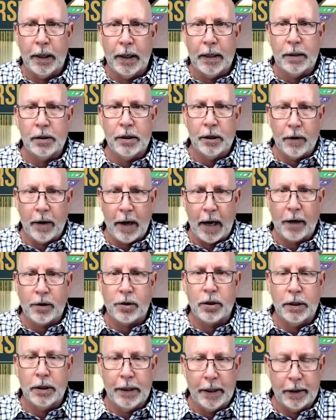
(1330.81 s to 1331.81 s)
is they're
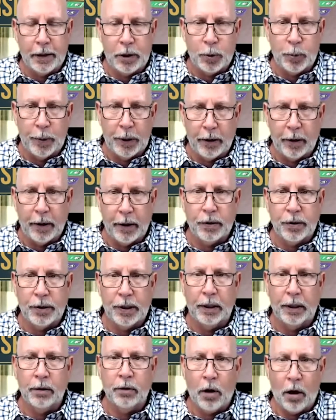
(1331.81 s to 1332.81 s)
actually
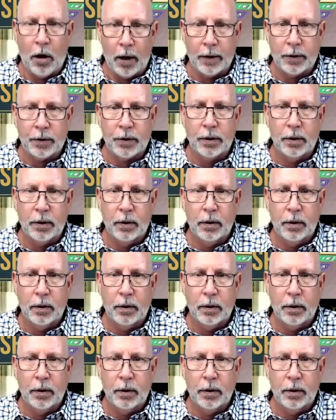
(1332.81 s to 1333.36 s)
experiencing loss